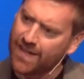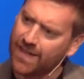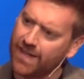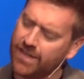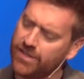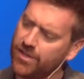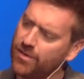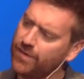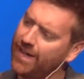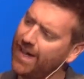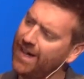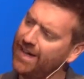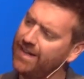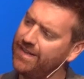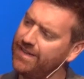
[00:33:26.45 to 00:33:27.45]
And you know,
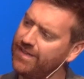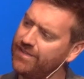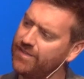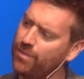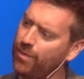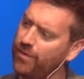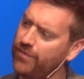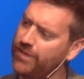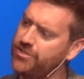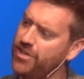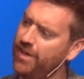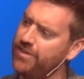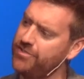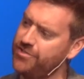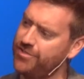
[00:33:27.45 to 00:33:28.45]
God is the perfect
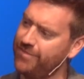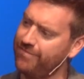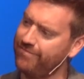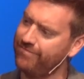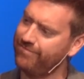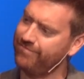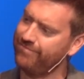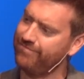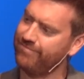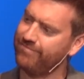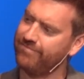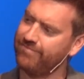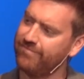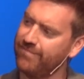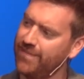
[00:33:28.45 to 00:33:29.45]
judge.
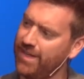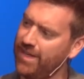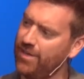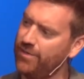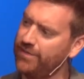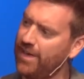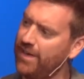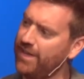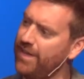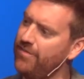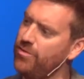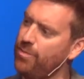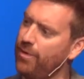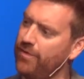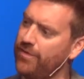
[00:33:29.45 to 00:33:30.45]
He knows how to give
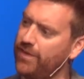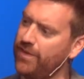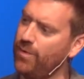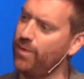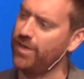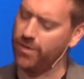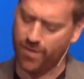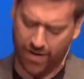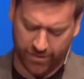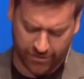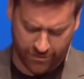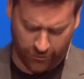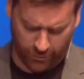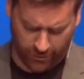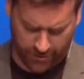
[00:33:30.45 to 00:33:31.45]
you perfectly what you ask
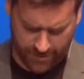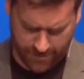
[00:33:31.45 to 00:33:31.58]
for.